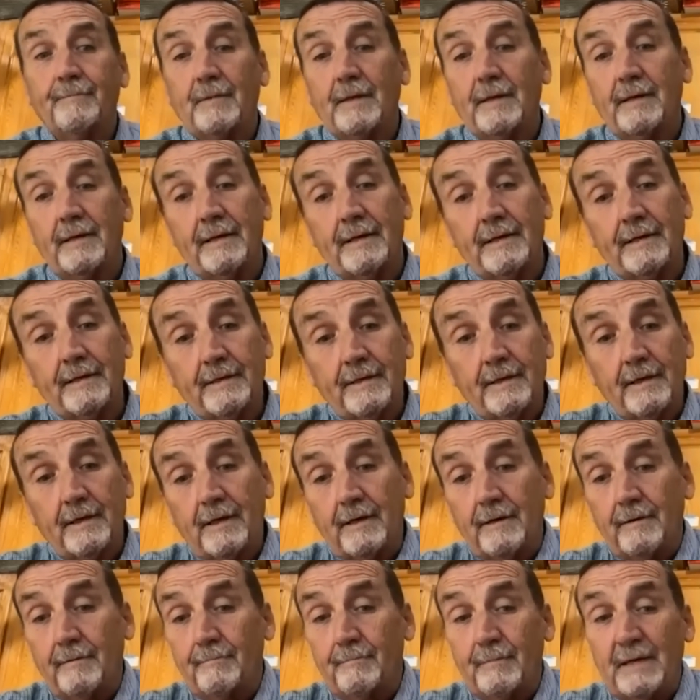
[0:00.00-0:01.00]
and
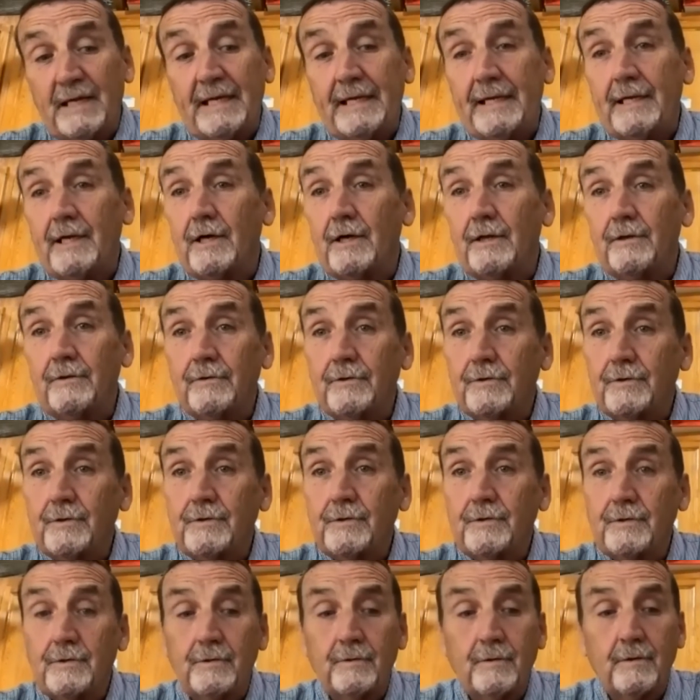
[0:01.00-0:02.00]
uh, many
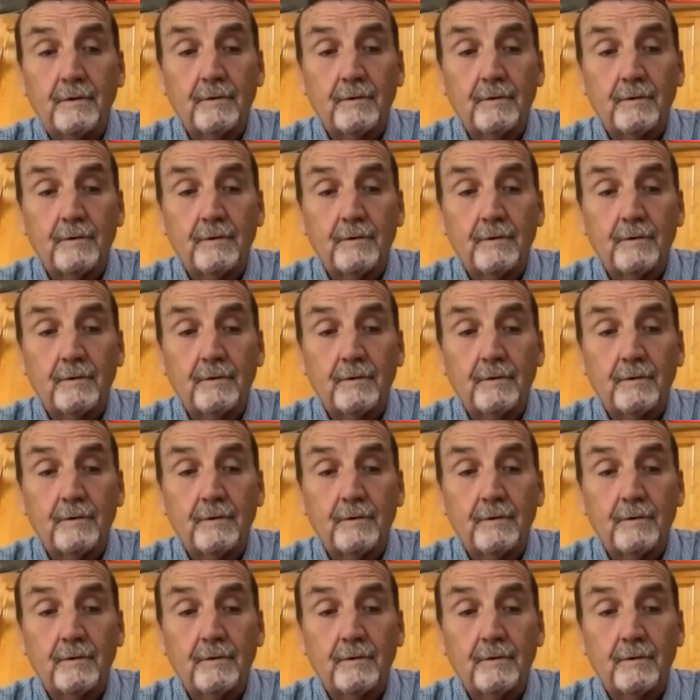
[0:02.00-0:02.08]
others.